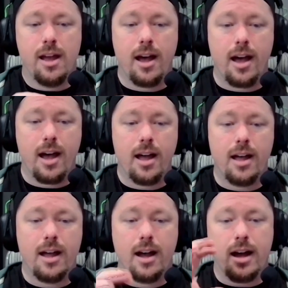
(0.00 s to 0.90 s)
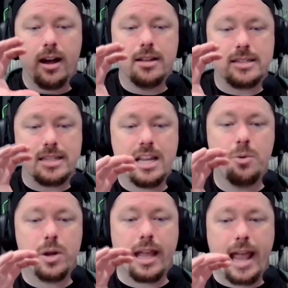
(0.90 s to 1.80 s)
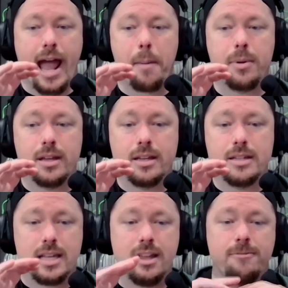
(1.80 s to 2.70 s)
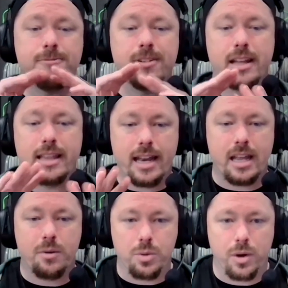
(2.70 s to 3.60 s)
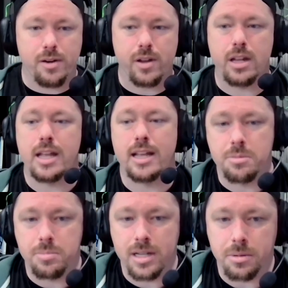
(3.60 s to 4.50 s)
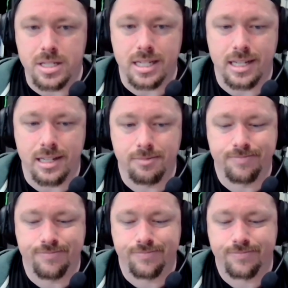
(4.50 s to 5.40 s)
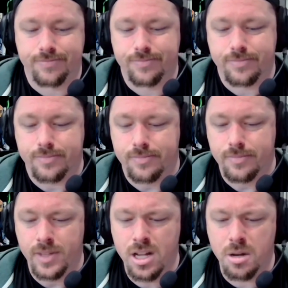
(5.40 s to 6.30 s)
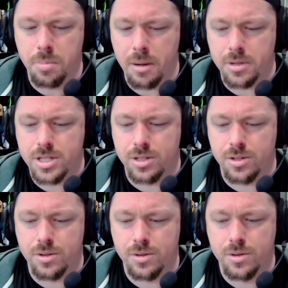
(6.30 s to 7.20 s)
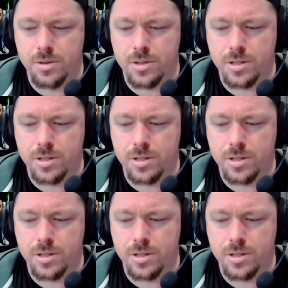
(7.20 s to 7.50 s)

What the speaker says: Uh, Seeing where the gap is, and then filling that in with whatever you need to be able to, to be able to